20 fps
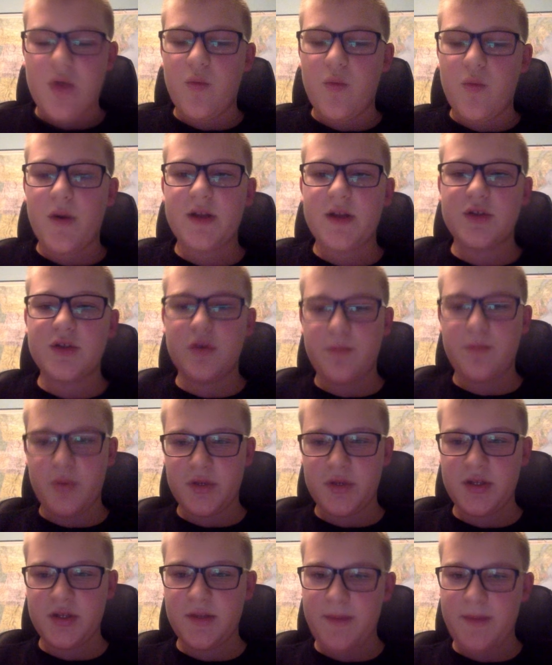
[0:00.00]
What is so
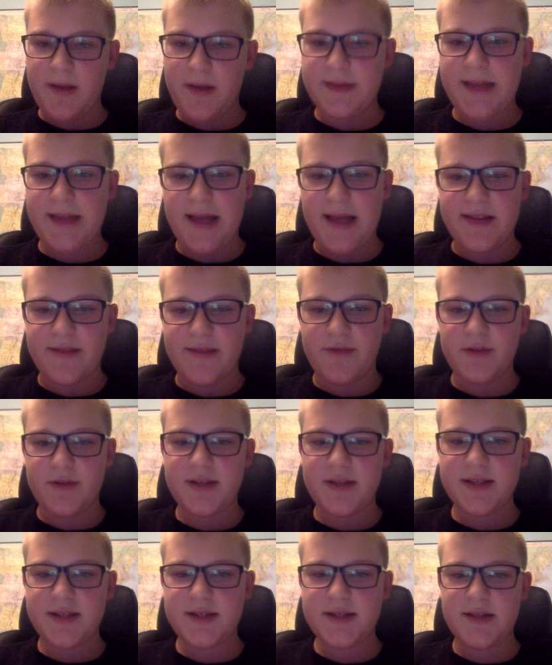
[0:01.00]
important about that level?
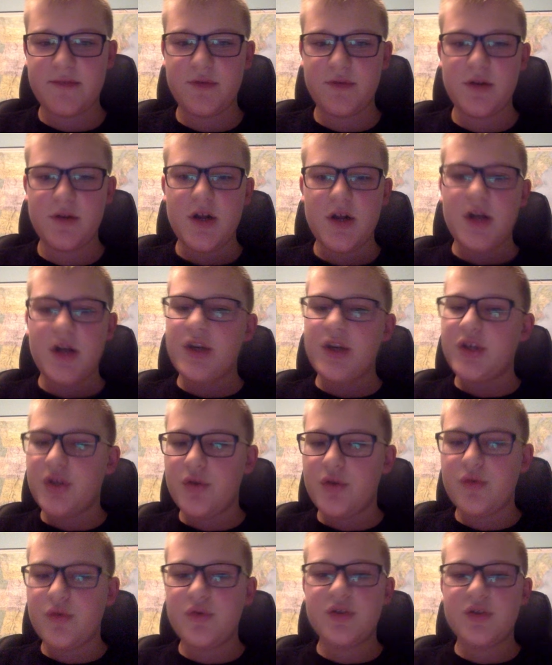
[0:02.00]
This level,
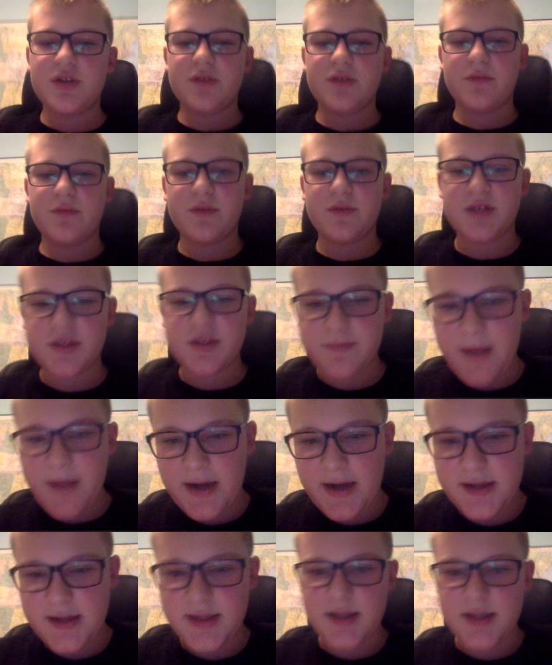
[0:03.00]
huge
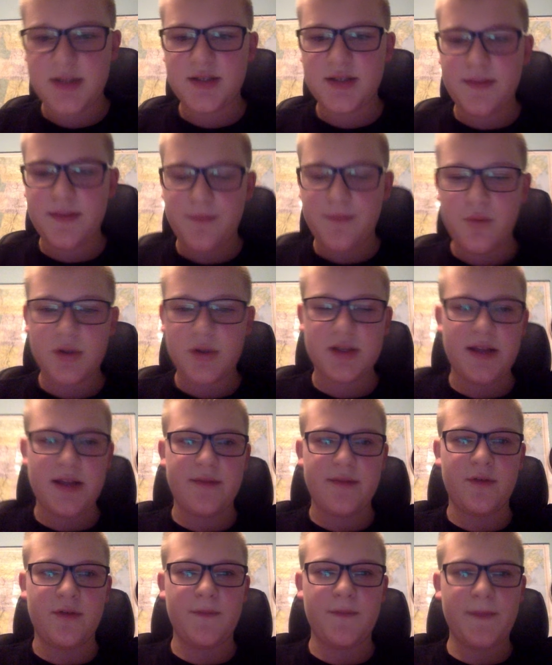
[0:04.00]
respected support
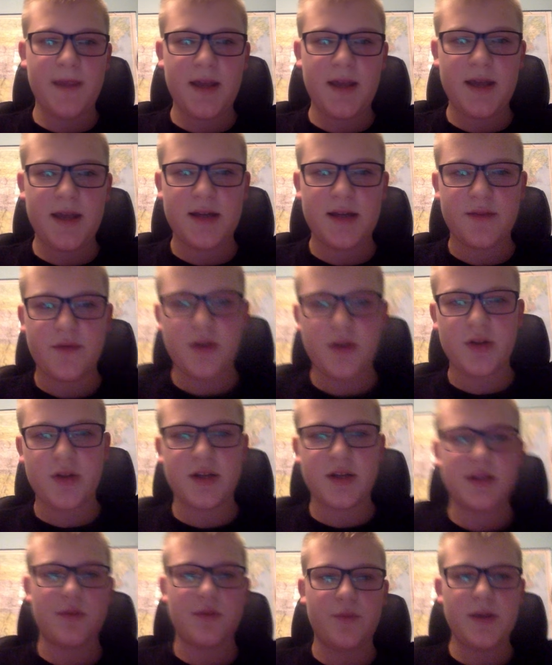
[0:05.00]
level, and if we
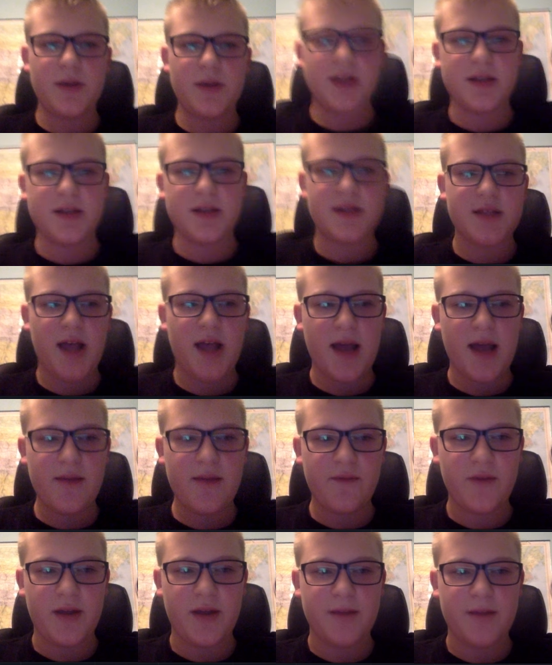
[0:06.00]
look at the weekly time
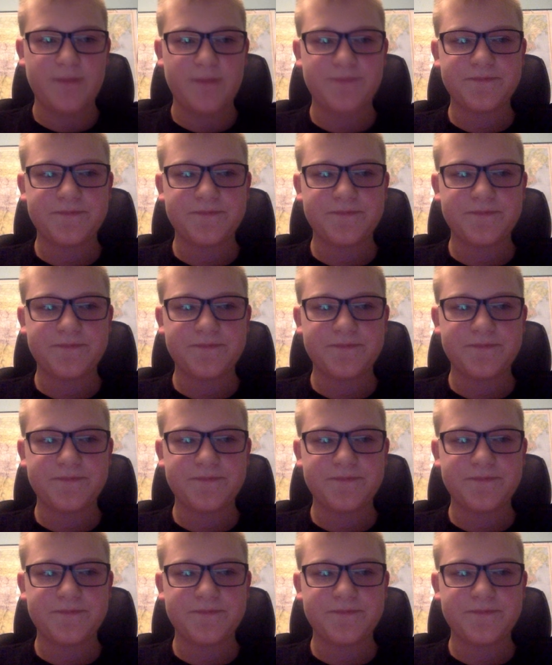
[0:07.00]
frame,